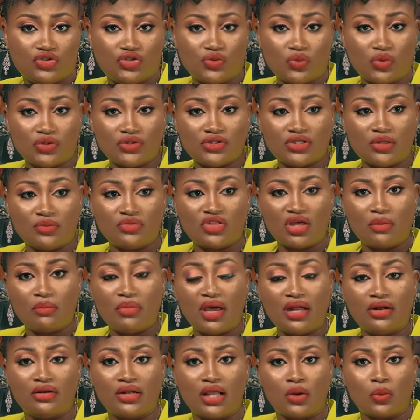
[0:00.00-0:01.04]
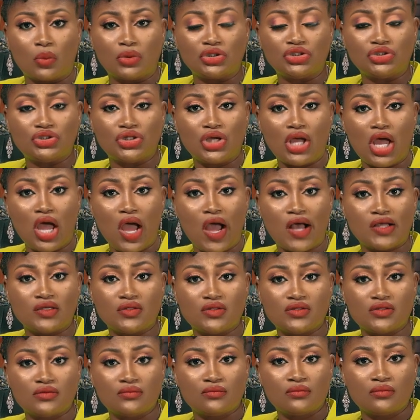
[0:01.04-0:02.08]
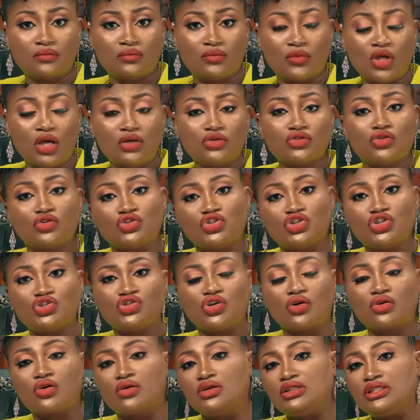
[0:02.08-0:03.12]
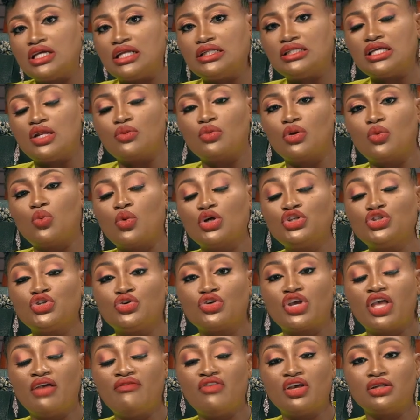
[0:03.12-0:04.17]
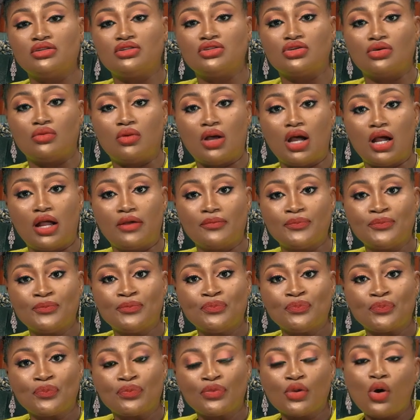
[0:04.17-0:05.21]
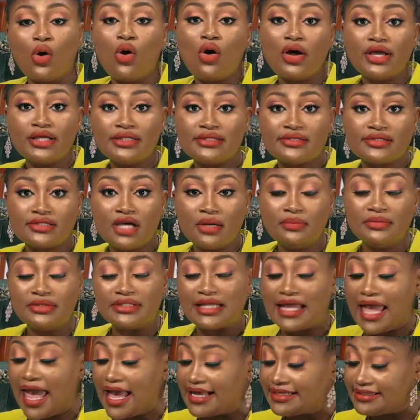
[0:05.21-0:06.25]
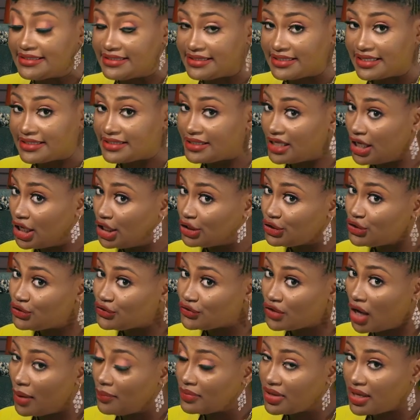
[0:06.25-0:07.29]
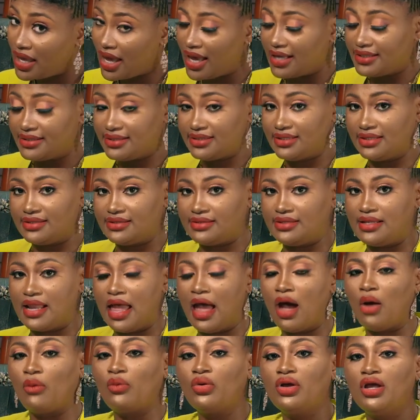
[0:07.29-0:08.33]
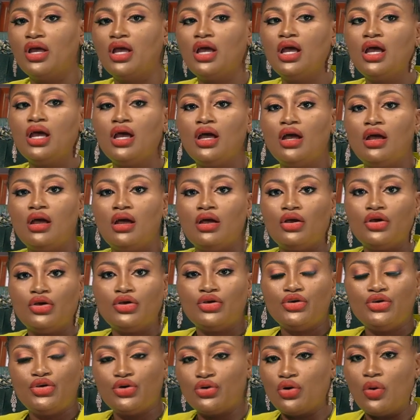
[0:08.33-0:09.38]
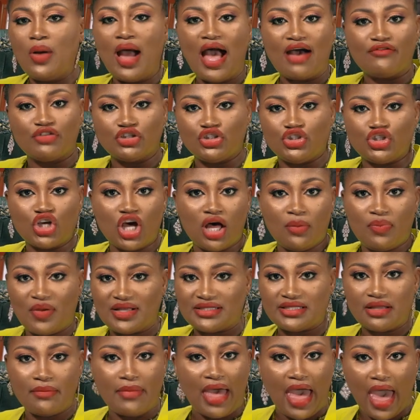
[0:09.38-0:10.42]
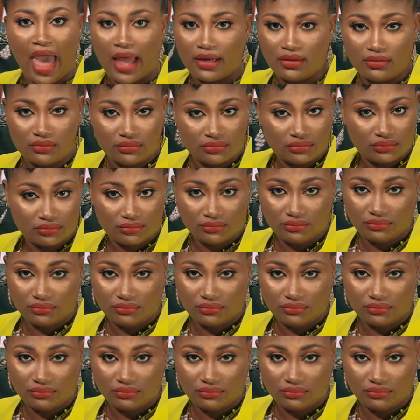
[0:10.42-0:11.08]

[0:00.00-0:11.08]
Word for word: she wants something better than what she has. So she's not contented with what you're giving to her. Or in some cases, in some cases now, you don't have a job as a man,